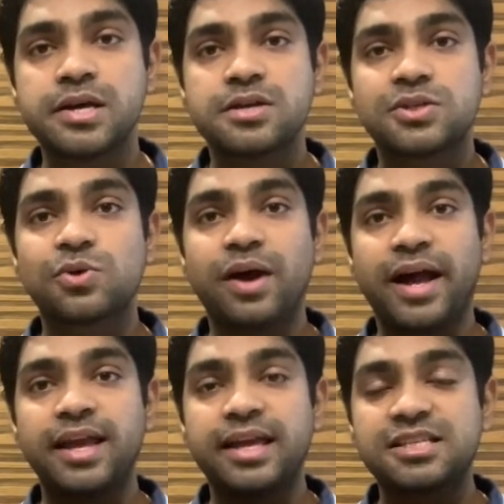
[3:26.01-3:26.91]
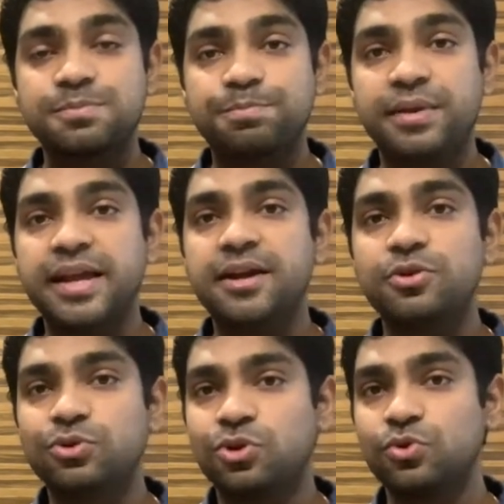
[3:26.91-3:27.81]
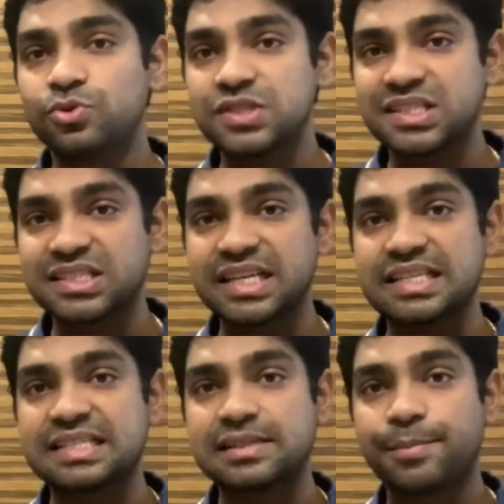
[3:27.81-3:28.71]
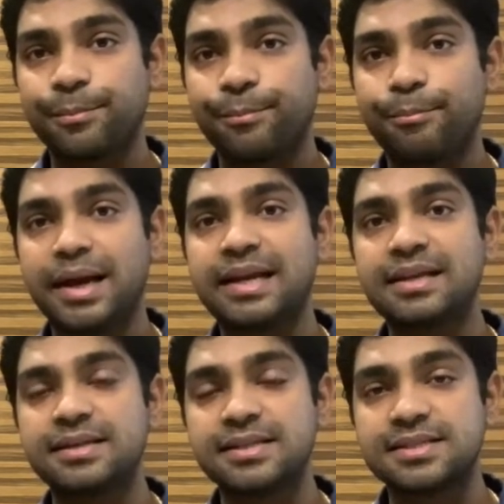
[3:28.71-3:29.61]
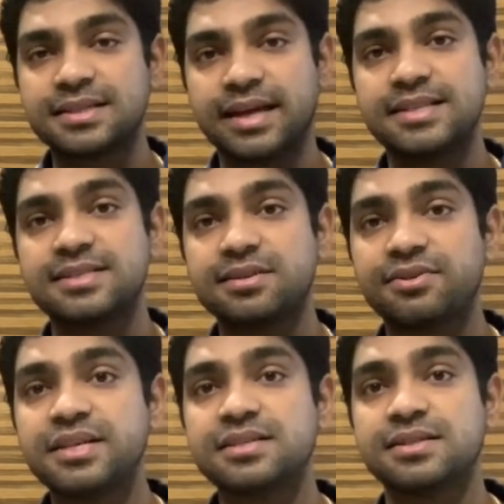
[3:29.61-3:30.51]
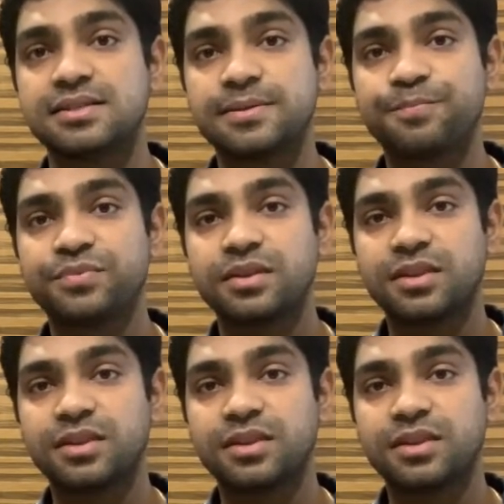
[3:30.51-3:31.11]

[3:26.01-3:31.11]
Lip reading: So I explained you through 6 medical science reasons,